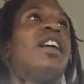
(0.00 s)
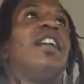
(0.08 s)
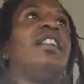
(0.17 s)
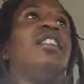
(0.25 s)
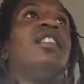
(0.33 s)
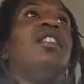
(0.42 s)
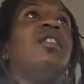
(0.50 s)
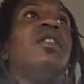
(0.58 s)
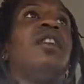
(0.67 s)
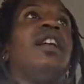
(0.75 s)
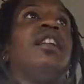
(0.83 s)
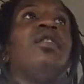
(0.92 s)
and the
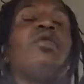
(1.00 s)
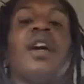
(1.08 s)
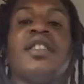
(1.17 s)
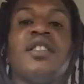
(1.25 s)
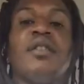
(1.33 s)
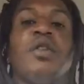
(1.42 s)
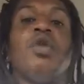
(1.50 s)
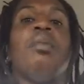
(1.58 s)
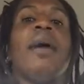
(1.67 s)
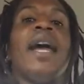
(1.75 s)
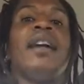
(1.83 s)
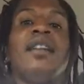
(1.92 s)
and the rest of
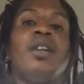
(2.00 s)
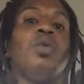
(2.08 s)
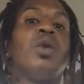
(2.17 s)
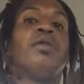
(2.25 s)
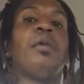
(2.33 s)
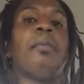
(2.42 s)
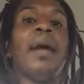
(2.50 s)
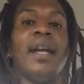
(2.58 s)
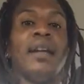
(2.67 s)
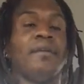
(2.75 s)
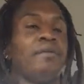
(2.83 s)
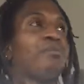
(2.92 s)
humanity would
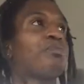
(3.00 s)
remain.